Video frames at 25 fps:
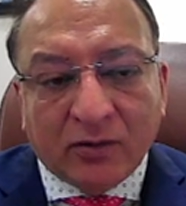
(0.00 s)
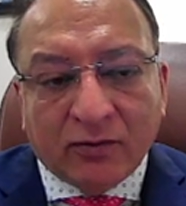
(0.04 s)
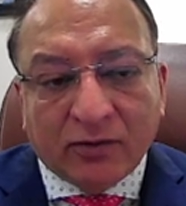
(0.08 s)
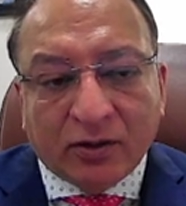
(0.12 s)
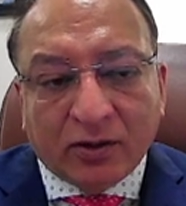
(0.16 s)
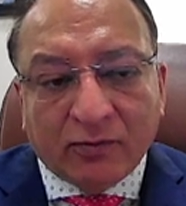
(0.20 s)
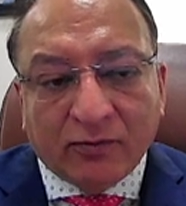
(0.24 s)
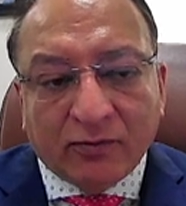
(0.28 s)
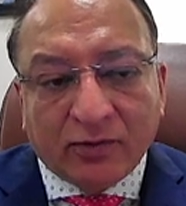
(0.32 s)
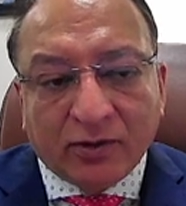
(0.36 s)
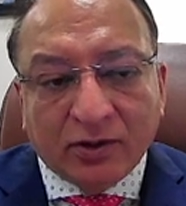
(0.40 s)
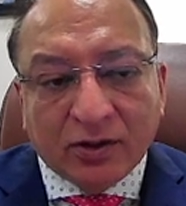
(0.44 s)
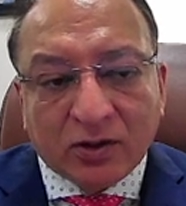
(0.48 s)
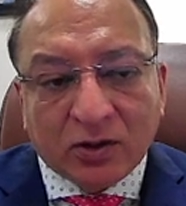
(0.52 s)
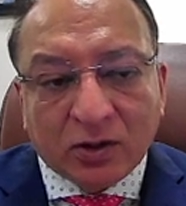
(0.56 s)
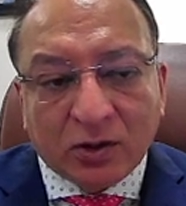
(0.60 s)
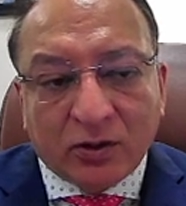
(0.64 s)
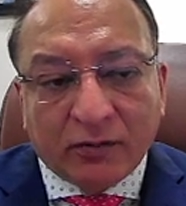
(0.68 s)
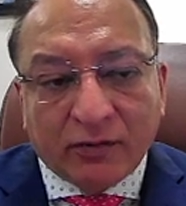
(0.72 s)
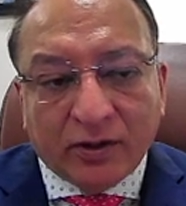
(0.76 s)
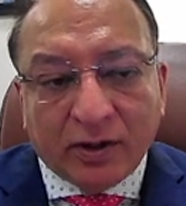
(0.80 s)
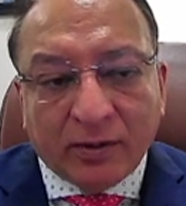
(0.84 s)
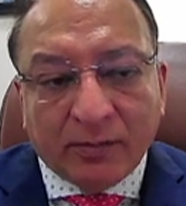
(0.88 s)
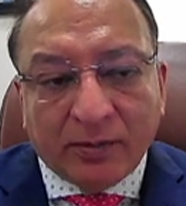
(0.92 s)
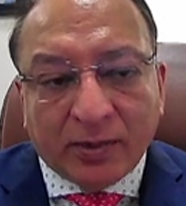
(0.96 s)
from 1st
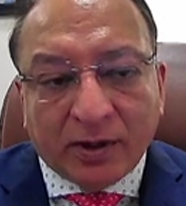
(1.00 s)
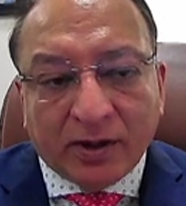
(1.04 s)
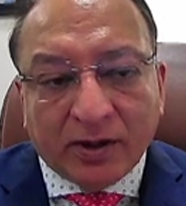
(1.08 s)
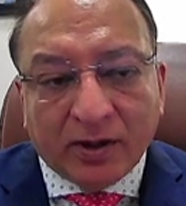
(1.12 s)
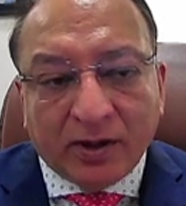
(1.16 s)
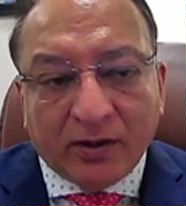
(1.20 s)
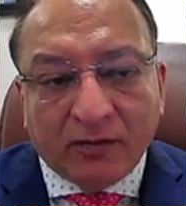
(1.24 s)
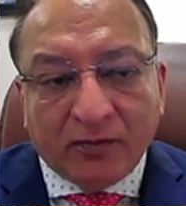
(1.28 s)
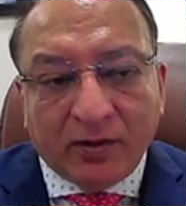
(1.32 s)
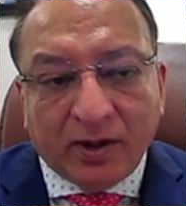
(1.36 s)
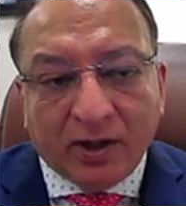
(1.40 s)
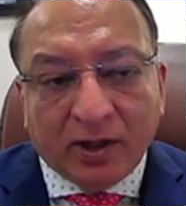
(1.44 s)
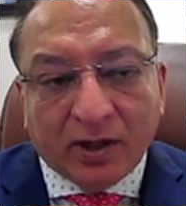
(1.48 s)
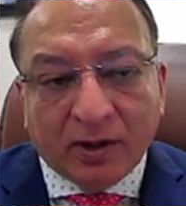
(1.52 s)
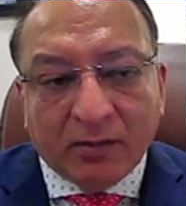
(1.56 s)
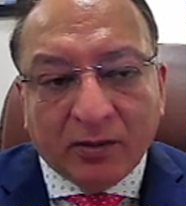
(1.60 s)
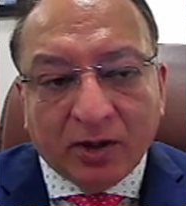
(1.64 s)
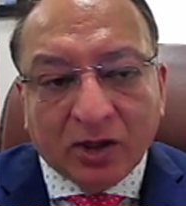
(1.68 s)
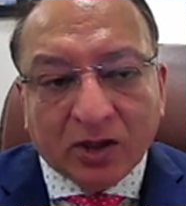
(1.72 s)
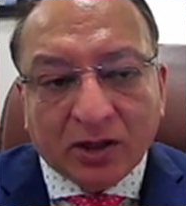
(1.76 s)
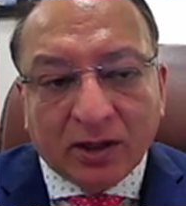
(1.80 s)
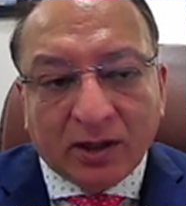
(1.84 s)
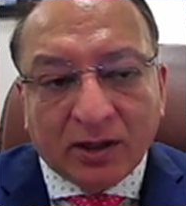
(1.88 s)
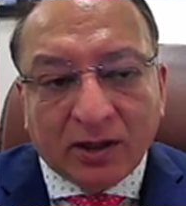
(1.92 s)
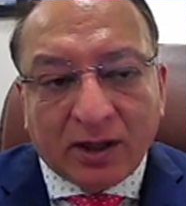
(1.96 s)
of April we
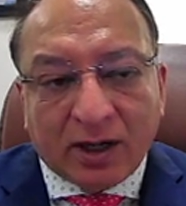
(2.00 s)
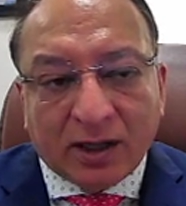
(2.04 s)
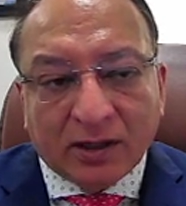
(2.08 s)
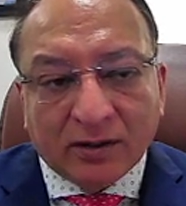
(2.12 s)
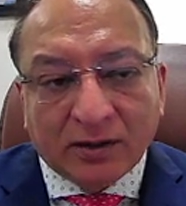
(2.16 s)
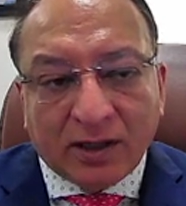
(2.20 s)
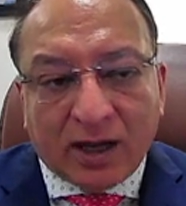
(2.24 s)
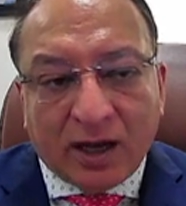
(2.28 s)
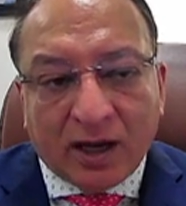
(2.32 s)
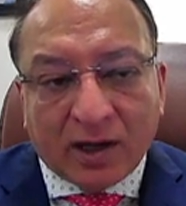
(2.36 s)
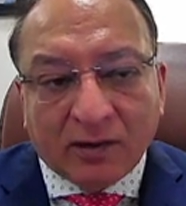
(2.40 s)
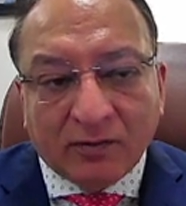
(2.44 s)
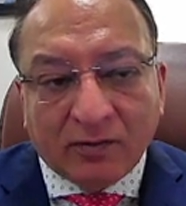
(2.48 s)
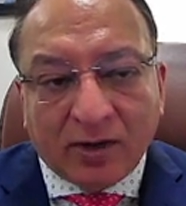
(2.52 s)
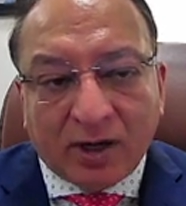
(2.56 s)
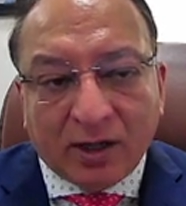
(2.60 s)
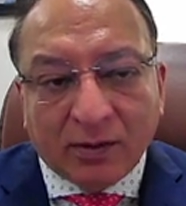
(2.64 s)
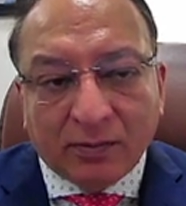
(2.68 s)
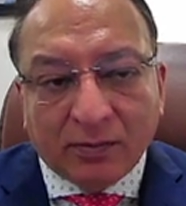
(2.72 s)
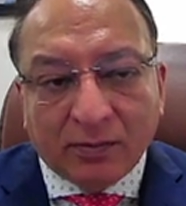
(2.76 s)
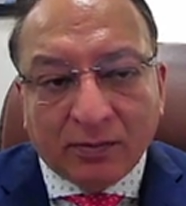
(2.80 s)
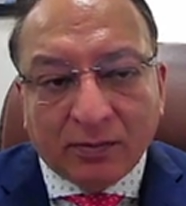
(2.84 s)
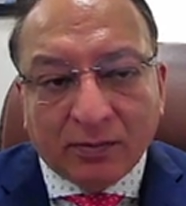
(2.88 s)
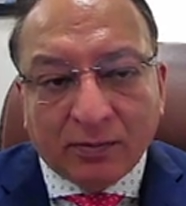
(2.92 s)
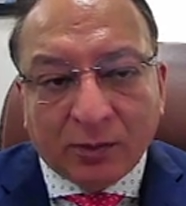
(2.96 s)
commissioned our
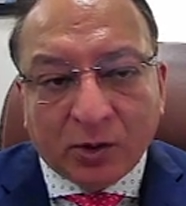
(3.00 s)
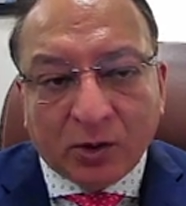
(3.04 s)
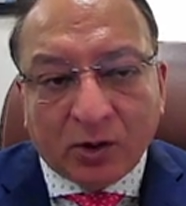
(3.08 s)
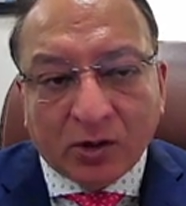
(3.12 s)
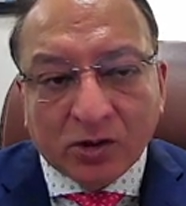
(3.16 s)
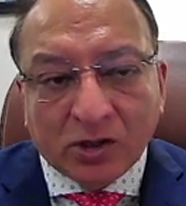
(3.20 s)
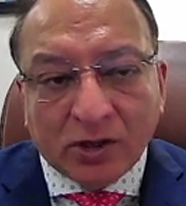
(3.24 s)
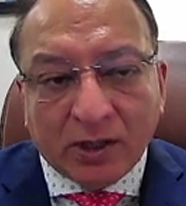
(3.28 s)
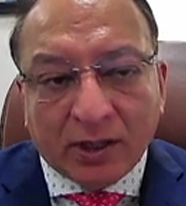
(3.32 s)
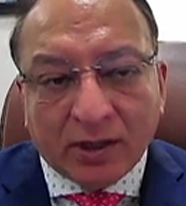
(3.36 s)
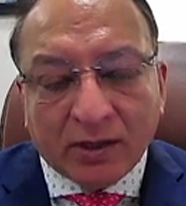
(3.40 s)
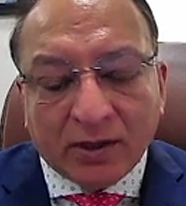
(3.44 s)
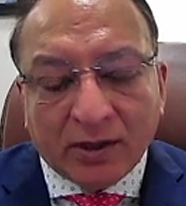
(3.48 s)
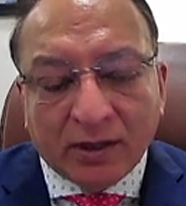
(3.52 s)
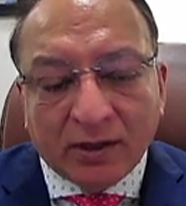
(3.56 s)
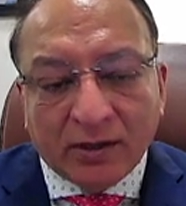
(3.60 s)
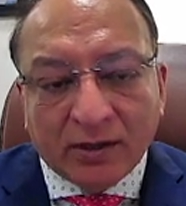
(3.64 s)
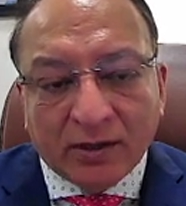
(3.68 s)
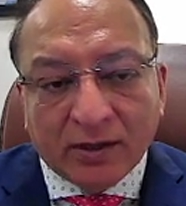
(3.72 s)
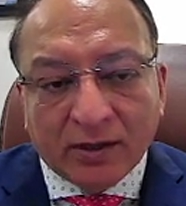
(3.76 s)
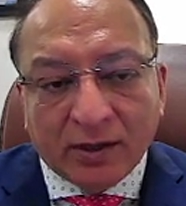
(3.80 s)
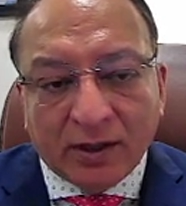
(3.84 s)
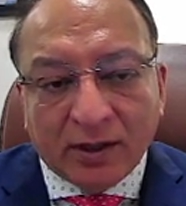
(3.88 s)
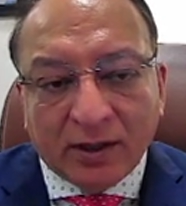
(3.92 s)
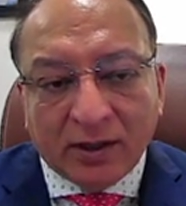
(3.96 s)
Dharwad project
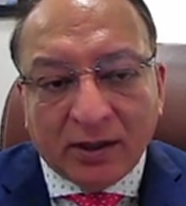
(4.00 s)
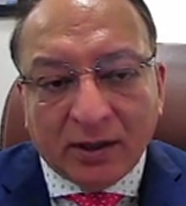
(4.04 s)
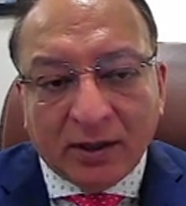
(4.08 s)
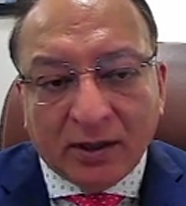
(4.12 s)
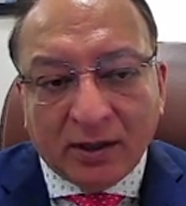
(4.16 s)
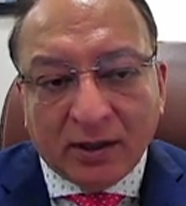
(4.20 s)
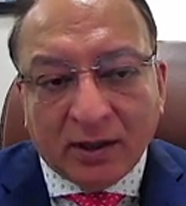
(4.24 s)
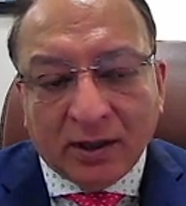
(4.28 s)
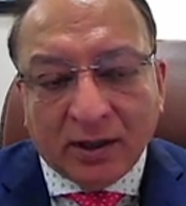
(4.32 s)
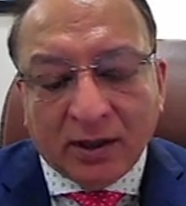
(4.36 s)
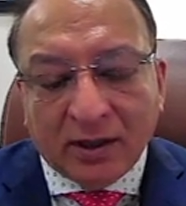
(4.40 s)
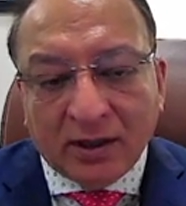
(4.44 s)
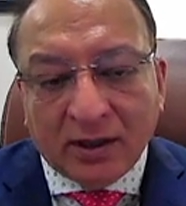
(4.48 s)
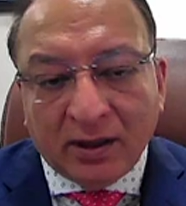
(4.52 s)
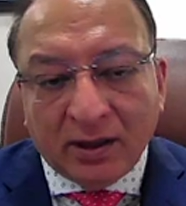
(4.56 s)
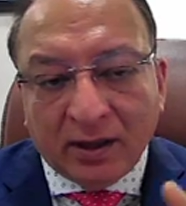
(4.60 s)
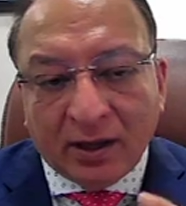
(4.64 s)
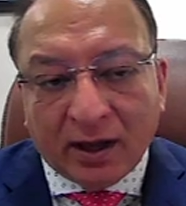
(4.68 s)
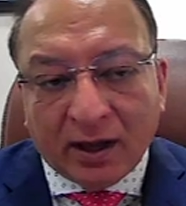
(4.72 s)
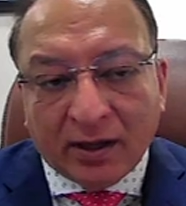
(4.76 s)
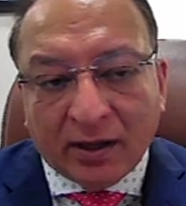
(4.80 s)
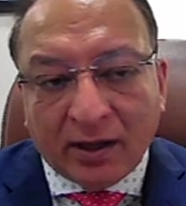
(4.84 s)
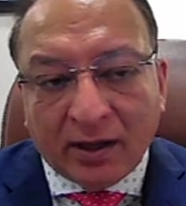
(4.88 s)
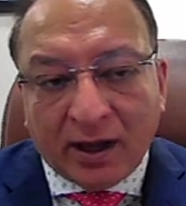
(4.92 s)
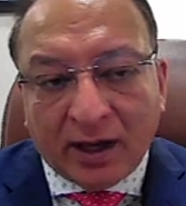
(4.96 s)
in
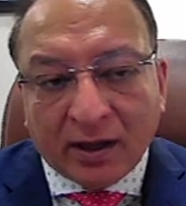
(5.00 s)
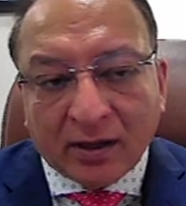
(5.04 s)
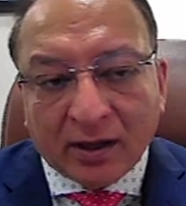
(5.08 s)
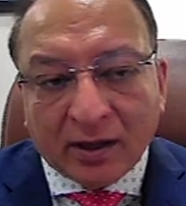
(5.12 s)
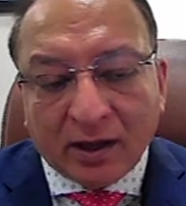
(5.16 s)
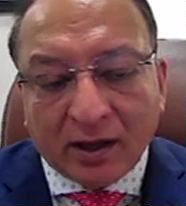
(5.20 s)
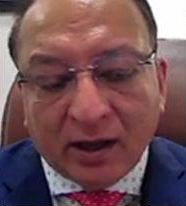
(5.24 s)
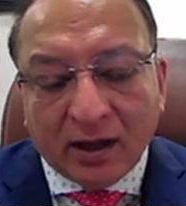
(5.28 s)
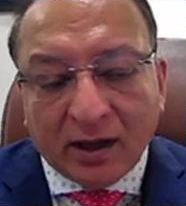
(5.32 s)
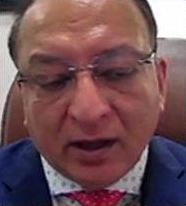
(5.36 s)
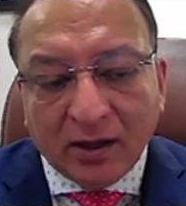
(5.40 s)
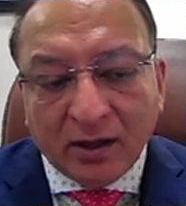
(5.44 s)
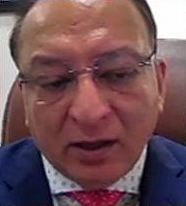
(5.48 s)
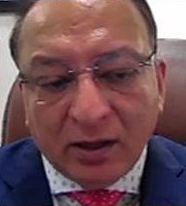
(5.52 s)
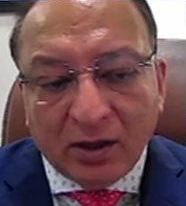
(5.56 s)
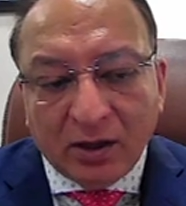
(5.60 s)
Karnataka.